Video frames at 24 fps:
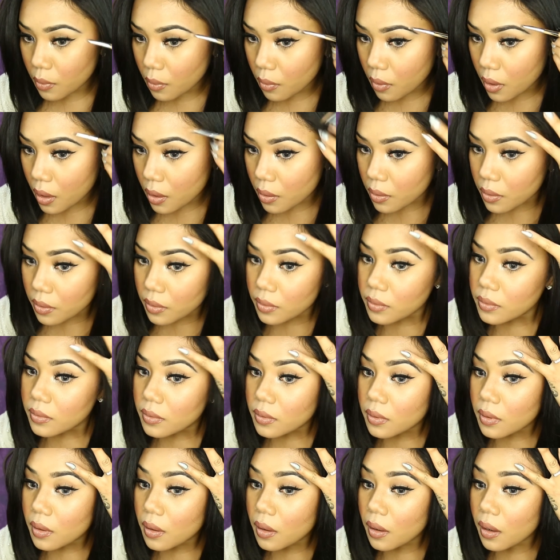Whoa,
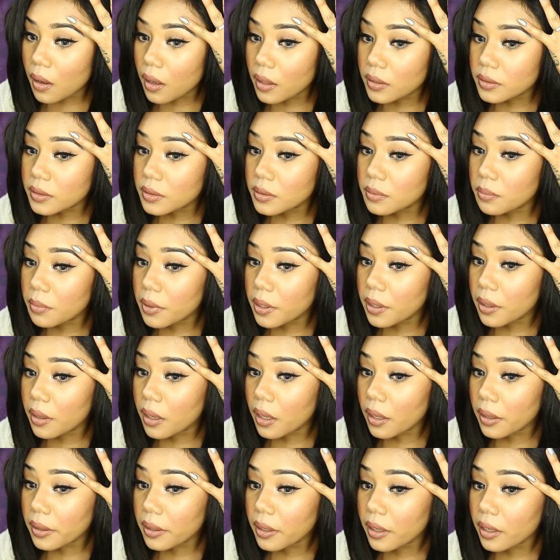I just made
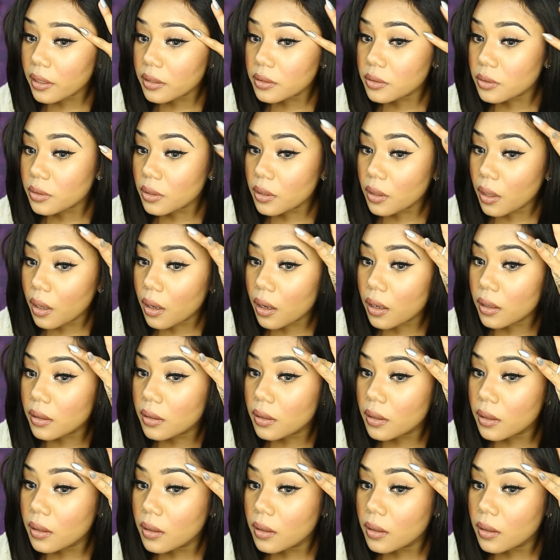it like extra long.